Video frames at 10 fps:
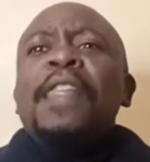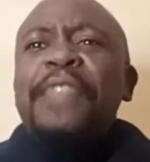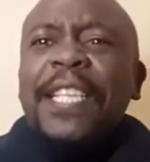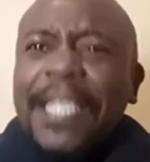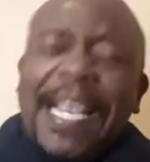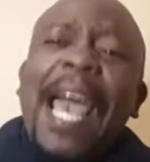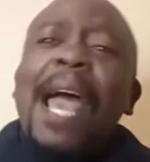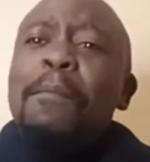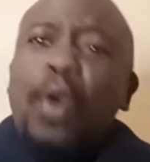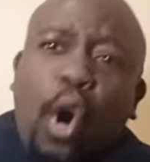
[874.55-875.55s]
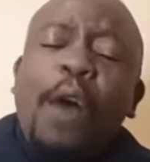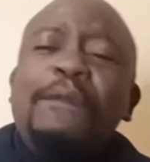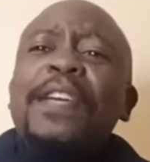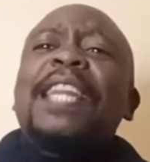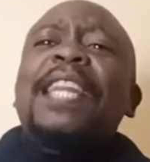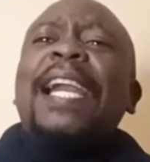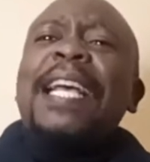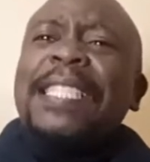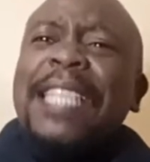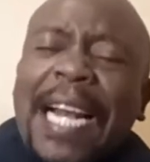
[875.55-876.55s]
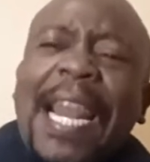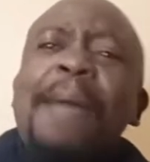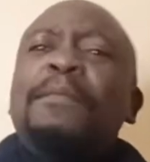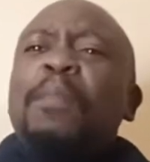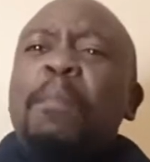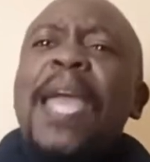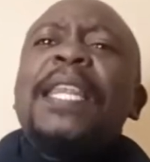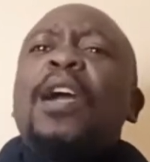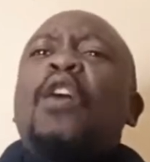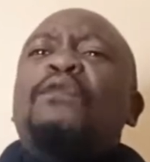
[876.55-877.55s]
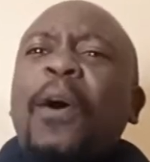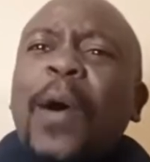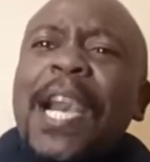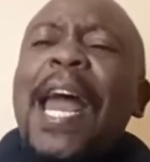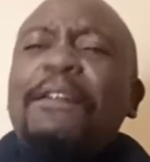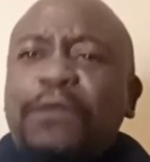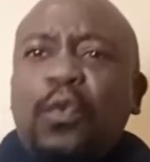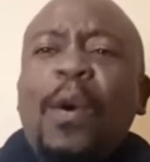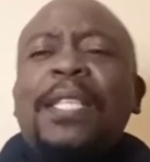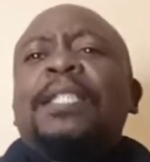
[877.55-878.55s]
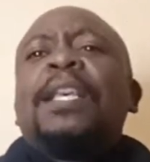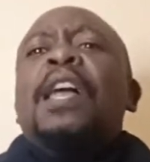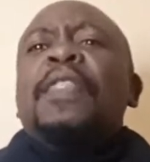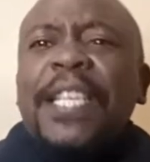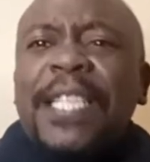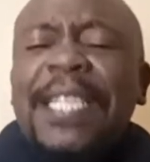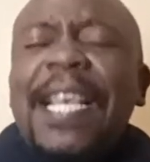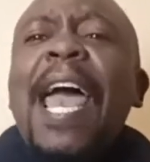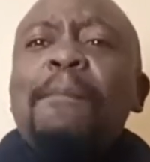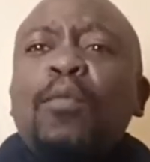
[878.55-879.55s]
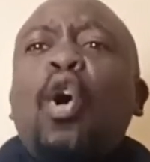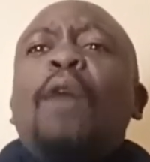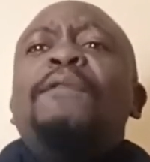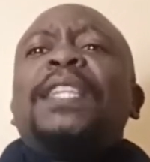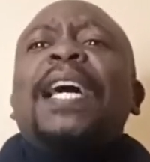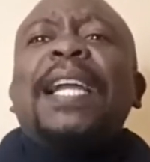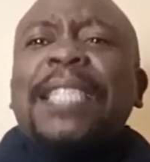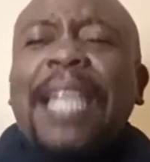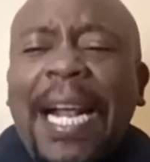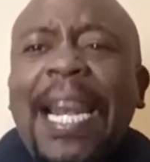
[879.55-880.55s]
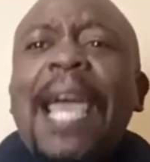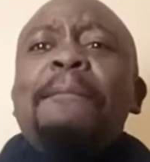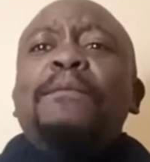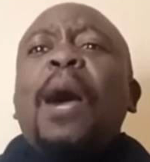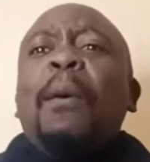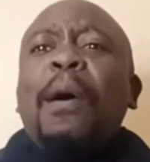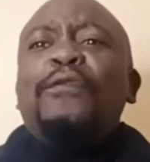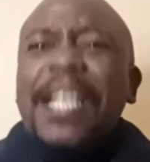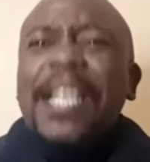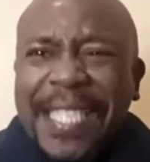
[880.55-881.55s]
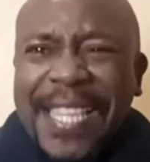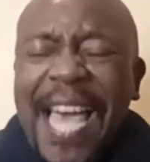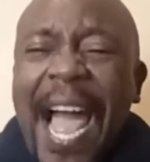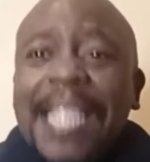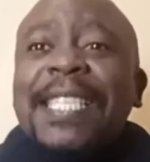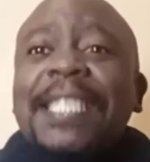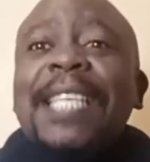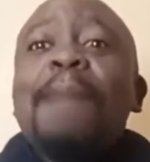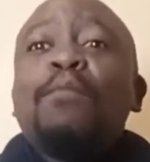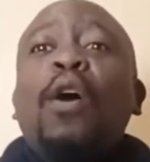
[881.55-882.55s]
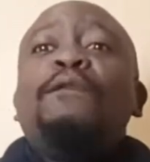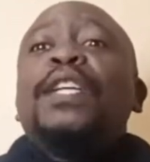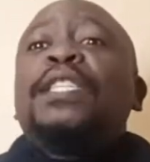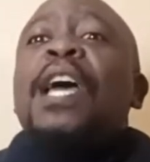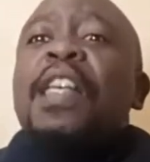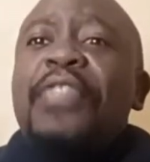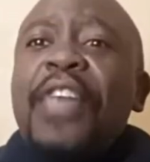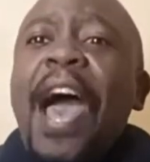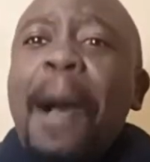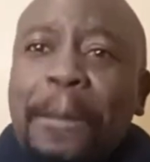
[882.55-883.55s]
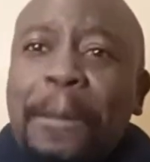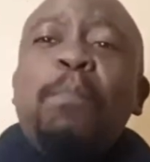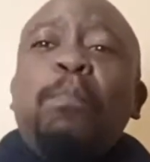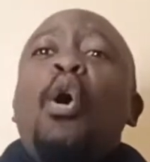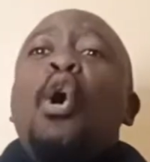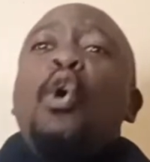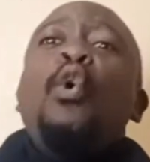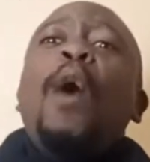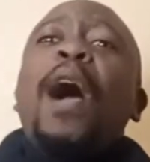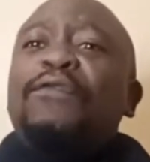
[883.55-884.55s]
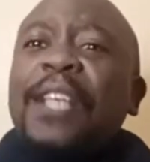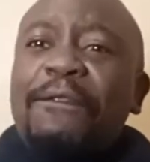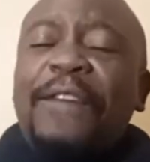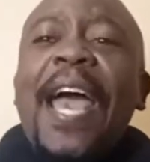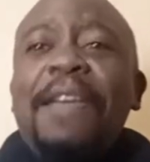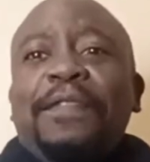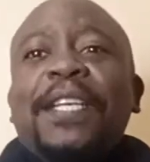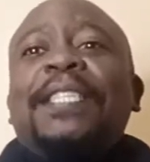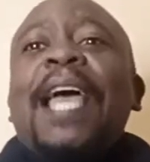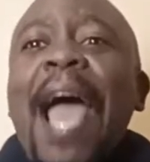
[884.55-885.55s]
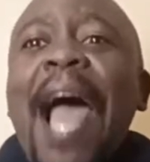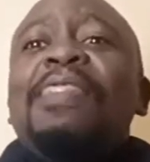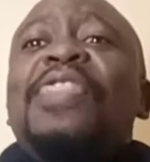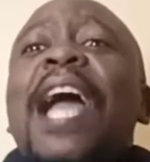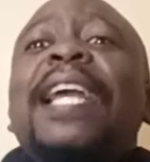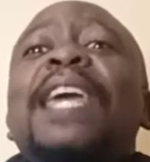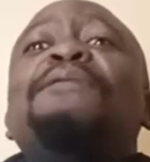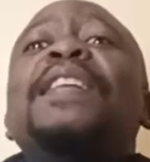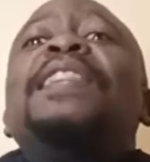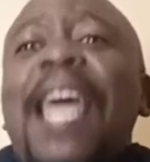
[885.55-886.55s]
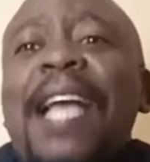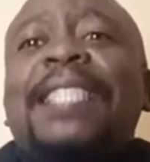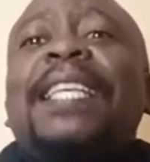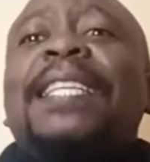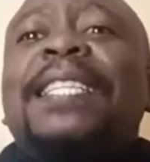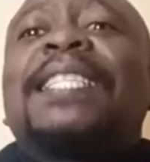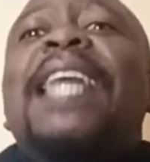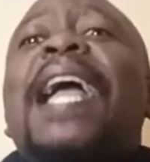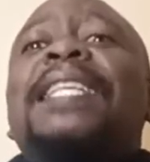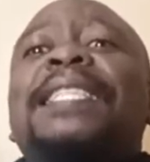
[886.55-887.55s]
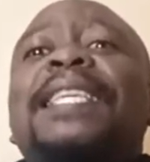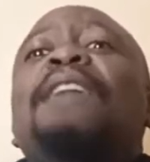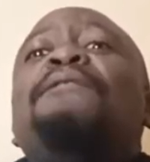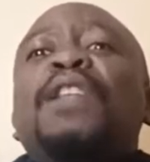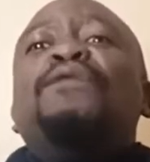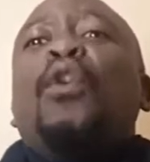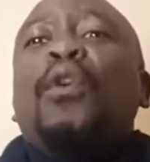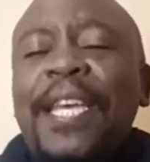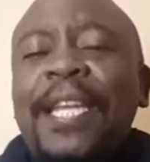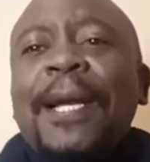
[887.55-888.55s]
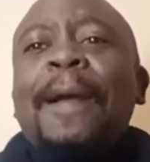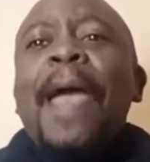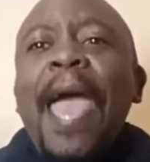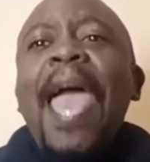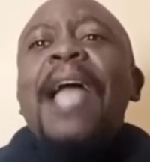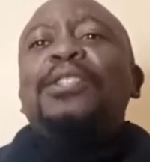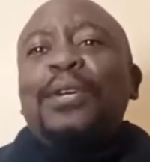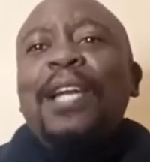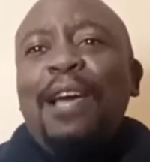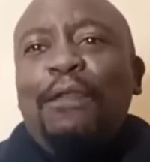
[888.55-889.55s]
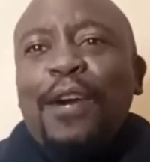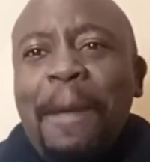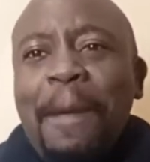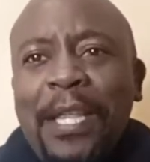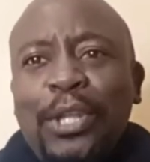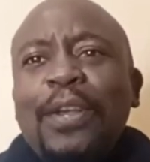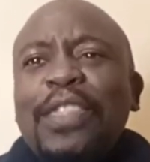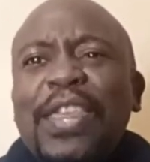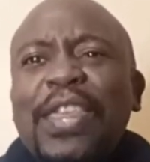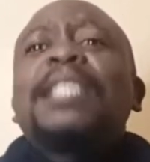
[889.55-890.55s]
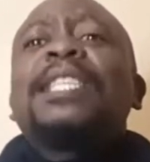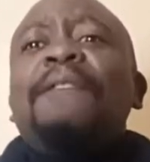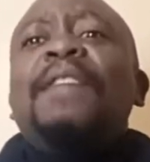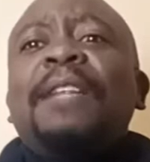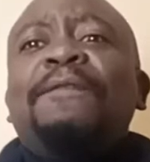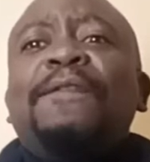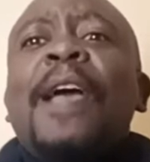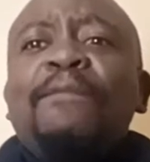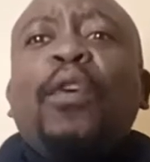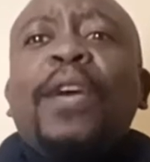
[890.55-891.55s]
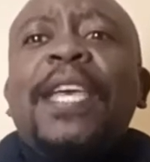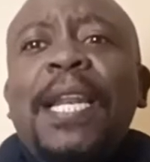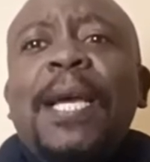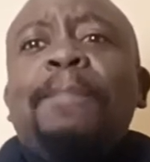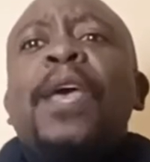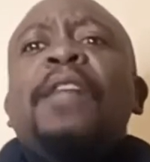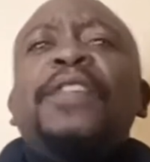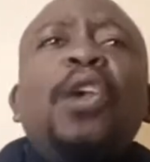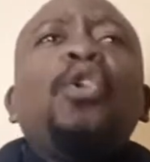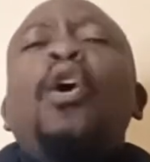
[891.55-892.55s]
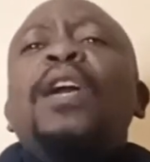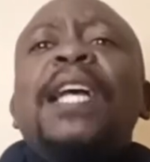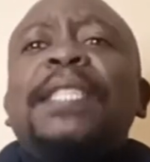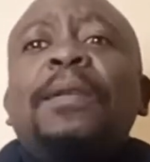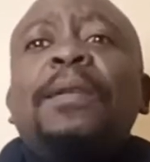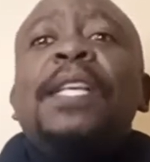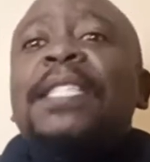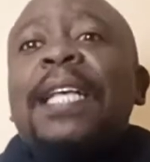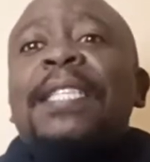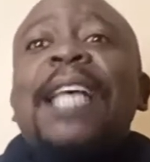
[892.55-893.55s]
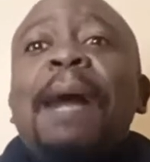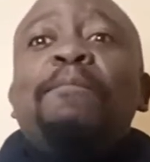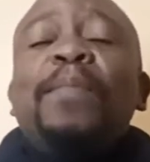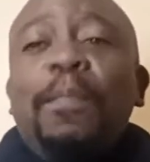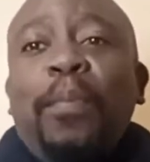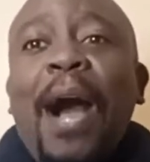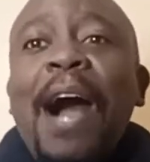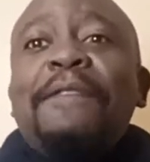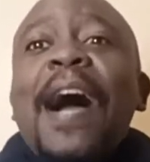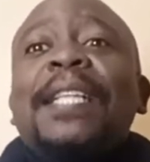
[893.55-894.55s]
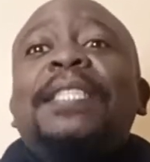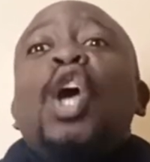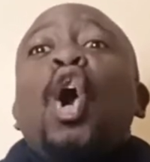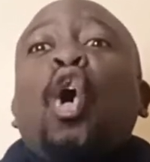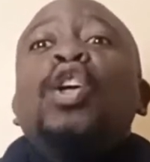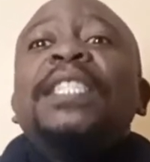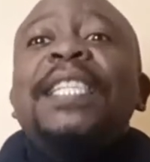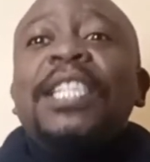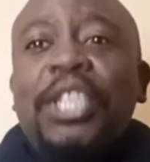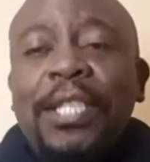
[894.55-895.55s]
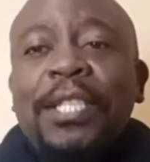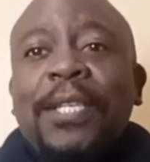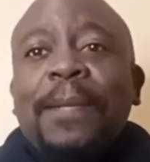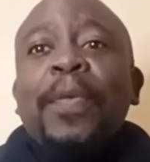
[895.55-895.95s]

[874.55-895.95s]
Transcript: The same COVID that has claimed many of our loved ones, the same COVID that has claimed our friends, that same COVID, there are people who have survived it and they are giving thanks. That is thanksgiving for healing. Entry level number three thanksgiving for healing. The Lord has healed. Some people have had conditions